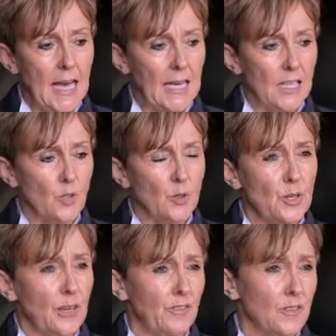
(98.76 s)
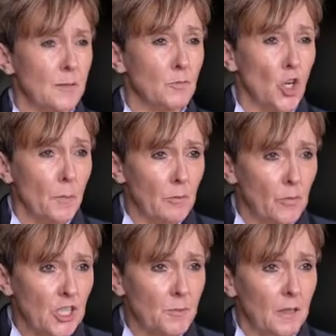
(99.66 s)
It's also given some job
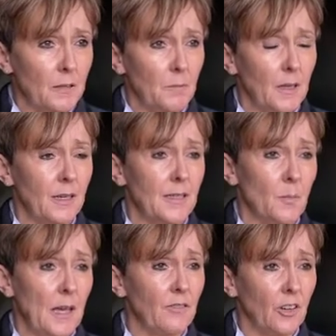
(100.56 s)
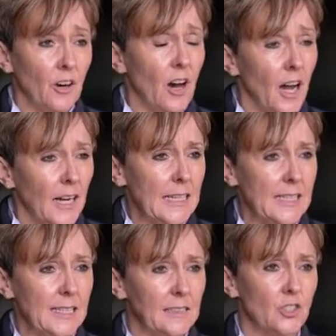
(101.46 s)
enrichment because we haven't got highly
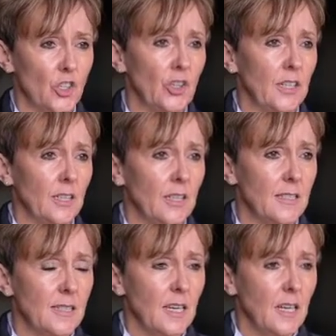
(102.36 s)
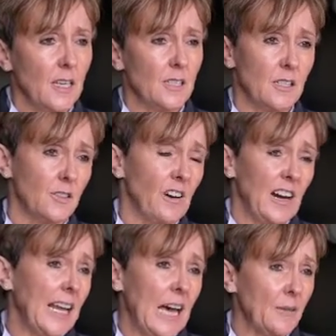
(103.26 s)
skilled joiners stood for
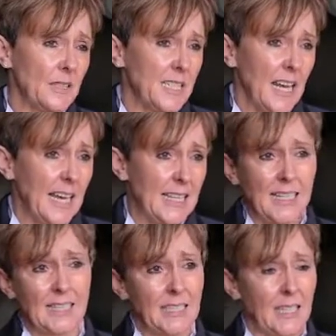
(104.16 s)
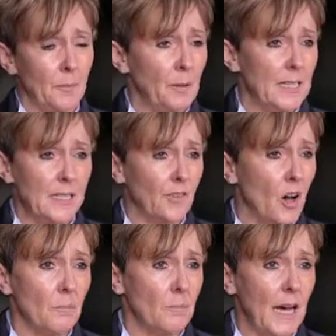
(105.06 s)
eight hours a day sanding a piece of
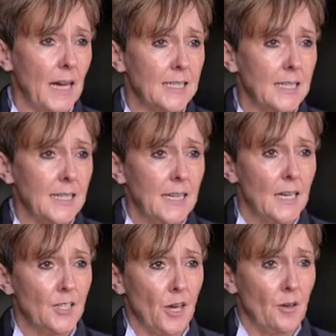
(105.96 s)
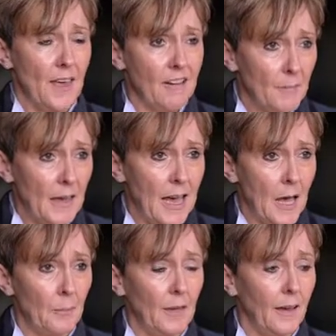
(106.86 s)
compact. So they're a bit
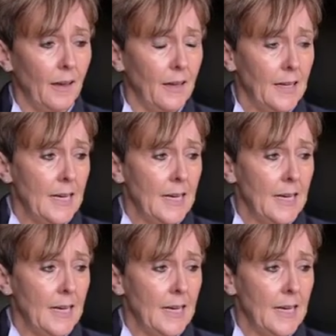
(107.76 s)
happier.